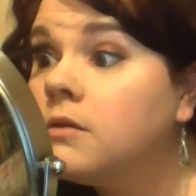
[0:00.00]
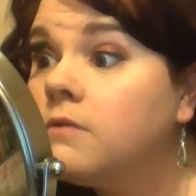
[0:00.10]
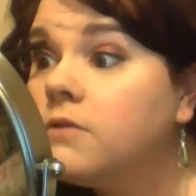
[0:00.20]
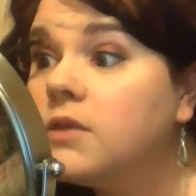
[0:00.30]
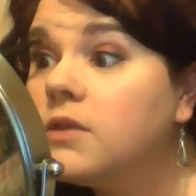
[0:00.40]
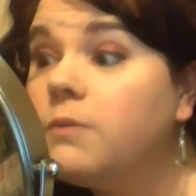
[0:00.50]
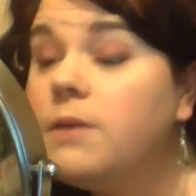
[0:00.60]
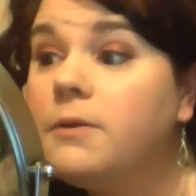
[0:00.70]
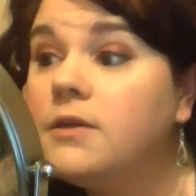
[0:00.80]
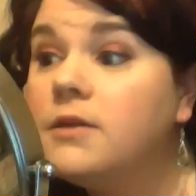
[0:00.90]
For some
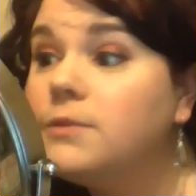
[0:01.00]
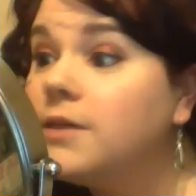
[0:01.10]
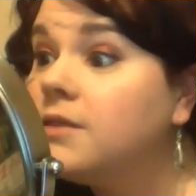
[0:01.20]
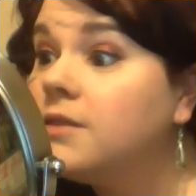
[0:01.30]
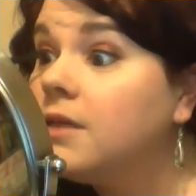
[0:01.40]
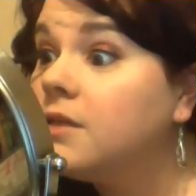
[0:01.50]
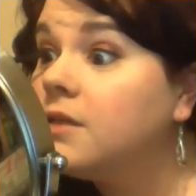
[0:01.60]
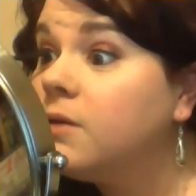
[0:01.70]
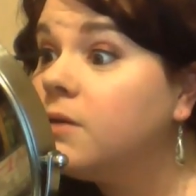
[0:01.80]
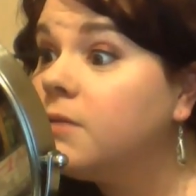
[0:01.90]
people, it's because they get
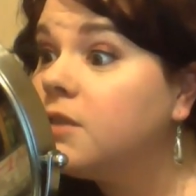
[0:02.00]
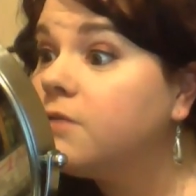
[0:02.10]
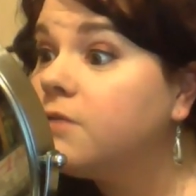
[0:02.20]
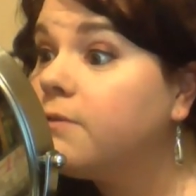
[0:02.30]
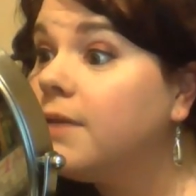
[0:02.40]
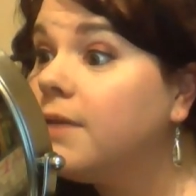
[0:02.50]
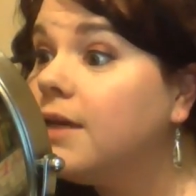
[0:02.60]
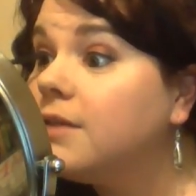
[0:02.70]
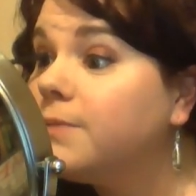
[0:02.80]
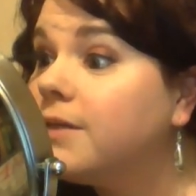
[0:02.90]
squeamish. For me,
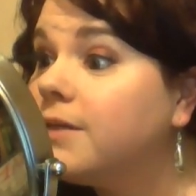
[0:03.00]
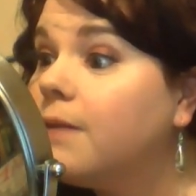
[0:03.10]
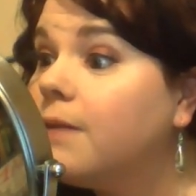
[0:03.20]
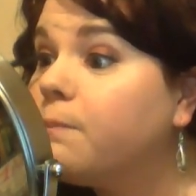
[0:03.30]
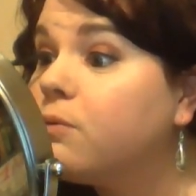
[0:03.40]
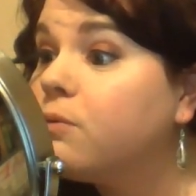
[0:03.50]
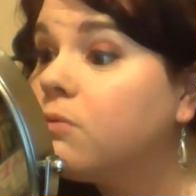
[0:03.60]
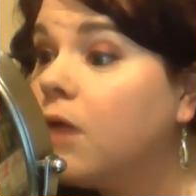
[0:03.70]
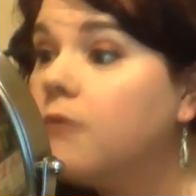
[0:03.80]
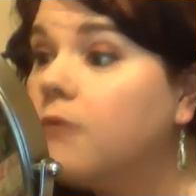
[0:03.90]
it's because I'd
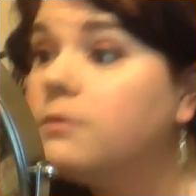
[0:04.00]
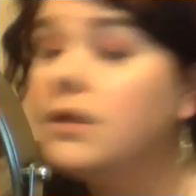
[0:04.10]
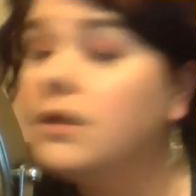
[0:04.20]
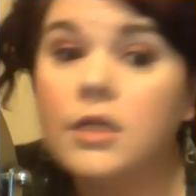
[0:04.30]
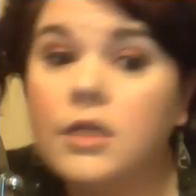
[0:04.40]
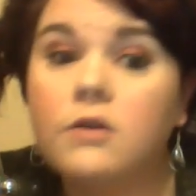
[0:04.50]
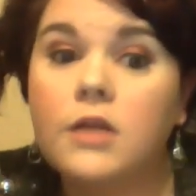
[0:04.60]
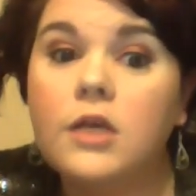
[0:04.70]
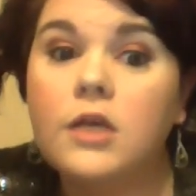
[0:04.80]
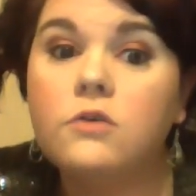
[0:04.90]
probably
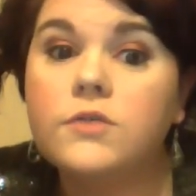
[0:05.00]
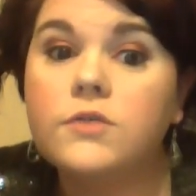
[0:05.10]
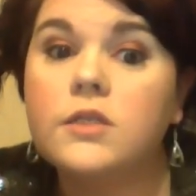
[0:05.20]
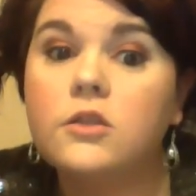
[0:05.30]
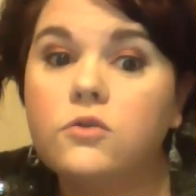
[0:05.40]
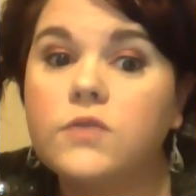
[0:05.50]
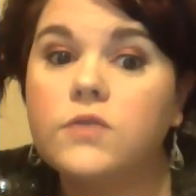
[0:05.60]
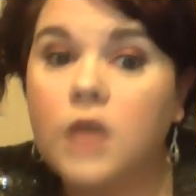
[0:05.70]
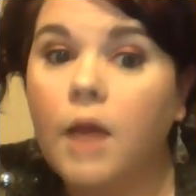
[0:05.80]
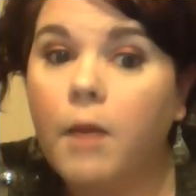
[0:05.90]
literally lose an
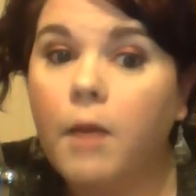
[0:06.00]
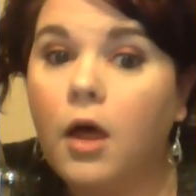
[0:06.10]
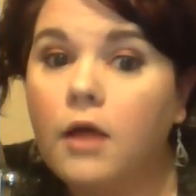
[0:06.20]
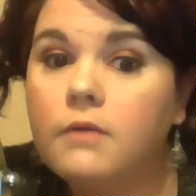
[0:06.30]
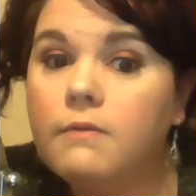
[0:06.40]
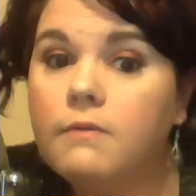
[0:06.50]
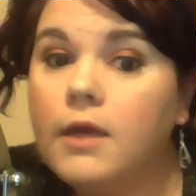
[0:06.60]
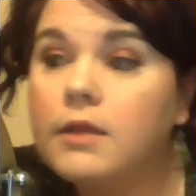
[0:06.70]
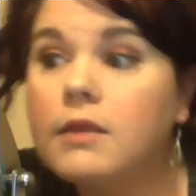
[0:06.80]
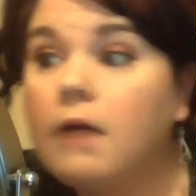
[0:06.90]
eyeball.
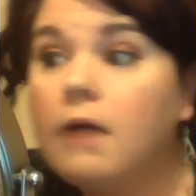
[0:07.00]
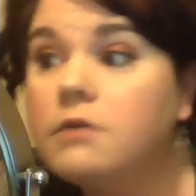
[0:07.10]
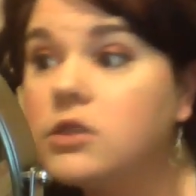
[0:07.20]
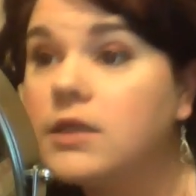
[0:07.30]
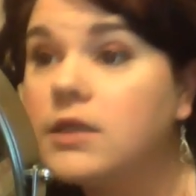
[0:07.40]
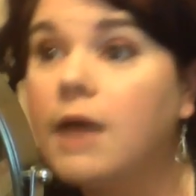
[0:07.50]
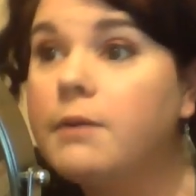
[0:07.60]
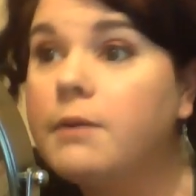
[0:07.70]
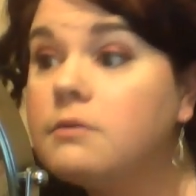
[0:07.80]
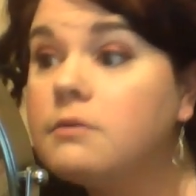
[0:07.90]
Like, that would just
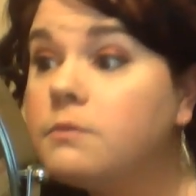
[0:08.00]
happen.